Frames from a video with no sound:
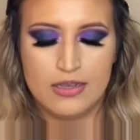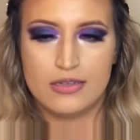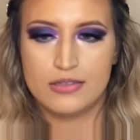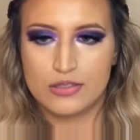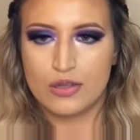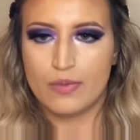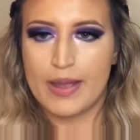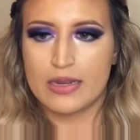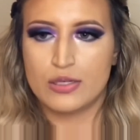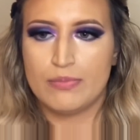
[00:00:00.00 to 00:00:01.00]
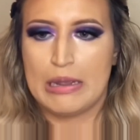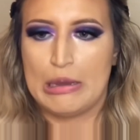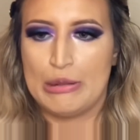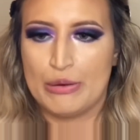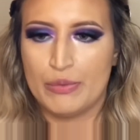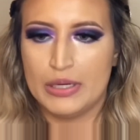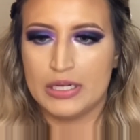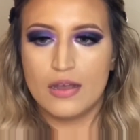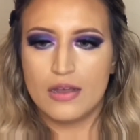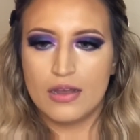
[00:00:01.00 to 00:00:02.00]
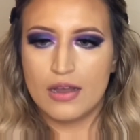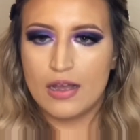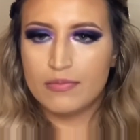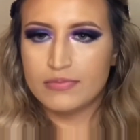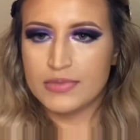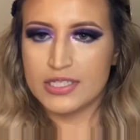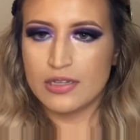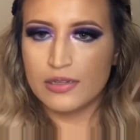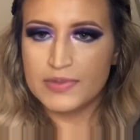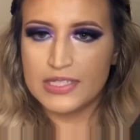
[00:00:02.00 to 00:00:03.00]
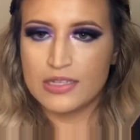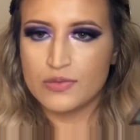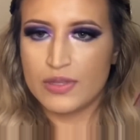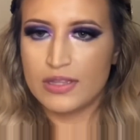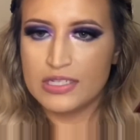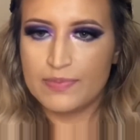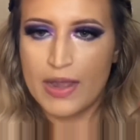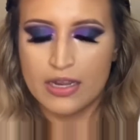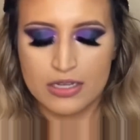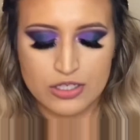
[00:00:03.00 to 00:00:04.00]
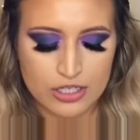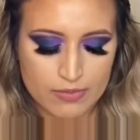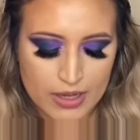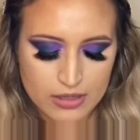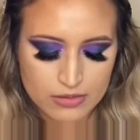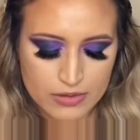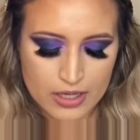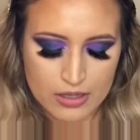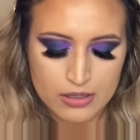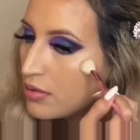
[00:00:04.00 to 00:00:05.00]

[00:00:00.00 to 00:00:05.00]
Let's go back to my other one. I'm still obsessed with this packaging, by the way.